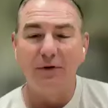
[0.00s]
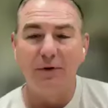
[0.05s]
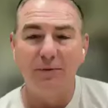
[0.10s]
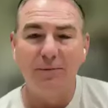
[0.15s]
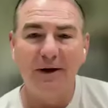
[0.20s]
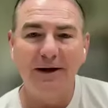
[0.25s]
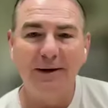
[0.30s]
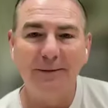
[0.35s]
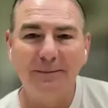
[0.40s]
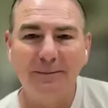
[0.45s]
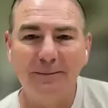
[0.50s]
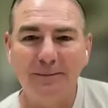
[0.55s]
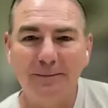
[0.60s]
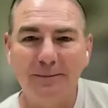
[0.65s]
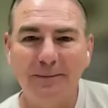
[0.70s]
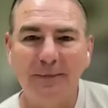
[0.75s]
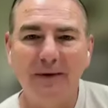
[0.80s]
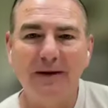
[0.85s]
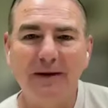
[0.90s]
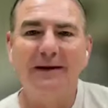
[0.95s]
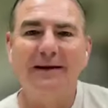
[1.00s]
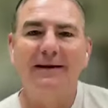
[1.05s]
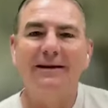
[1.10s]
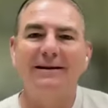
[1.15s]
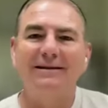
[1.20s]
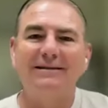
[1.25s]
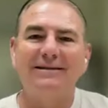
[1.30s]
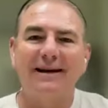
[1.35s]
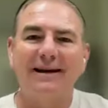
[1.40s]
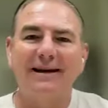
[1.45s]
who interviewed me?
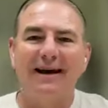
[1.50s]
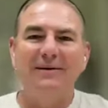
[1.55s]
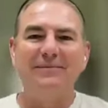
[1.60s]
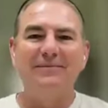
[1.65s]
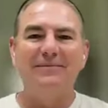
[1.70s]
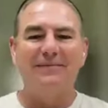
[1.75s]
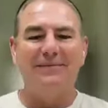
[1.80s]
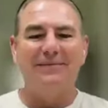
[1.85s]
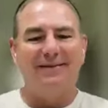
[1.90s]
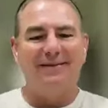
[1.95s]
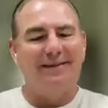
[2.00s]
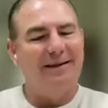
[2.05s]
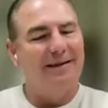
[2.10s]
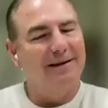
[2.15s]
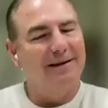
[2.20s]
Yes, sir. Today?